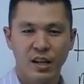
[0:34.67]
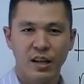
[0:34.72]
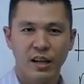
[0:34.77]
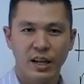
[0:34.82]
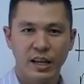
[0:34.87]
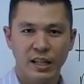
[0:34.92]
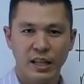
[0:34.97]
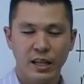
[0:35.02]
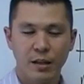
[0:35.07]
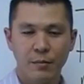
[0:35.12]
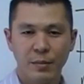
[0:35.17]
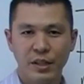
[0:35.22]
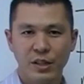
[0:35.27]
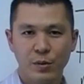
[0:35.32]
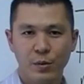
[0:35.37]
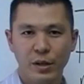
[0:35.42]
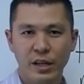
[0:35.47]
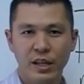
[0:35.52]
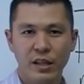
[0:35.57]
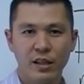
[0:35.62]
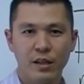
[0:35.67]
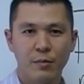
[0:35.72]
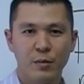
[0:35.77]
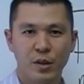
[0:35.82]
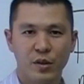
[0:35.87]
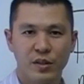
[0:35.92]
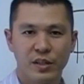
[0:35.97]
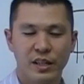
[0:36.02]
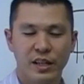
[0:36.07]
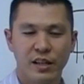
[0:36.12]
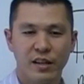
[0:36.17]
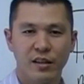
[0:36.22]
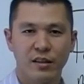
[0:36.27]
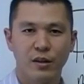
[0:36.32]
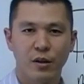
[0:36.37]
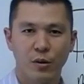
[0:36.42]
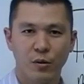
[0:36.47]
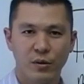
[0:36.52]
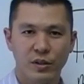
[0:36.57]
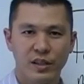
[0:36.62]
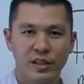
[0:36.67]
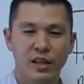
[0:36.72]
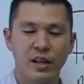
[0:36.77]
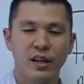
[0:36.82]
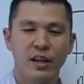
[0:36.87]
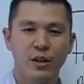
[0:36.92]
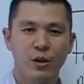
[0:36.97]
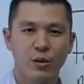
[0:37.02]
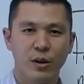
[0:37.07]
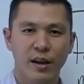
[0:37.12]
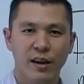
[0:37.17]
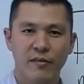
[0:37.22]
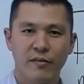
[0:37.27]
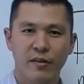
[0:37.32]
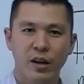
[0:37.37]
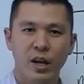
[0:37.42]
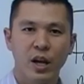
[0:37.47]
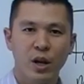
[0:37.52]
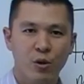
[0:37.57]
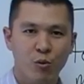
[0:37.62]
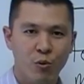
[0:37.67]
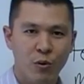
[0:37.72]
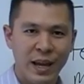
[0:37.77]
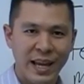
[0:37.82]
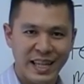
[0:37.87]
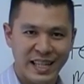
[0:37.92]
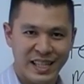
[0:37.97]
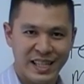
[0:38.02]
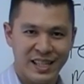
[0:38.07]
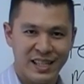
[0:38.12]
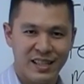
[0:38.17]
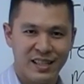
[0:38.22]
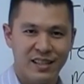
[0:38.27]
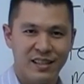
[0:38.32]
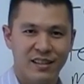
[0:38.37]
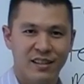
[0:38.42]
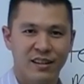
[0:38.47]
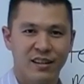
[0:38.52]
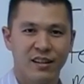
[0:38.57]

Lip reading: And in between the music notes, you have rests.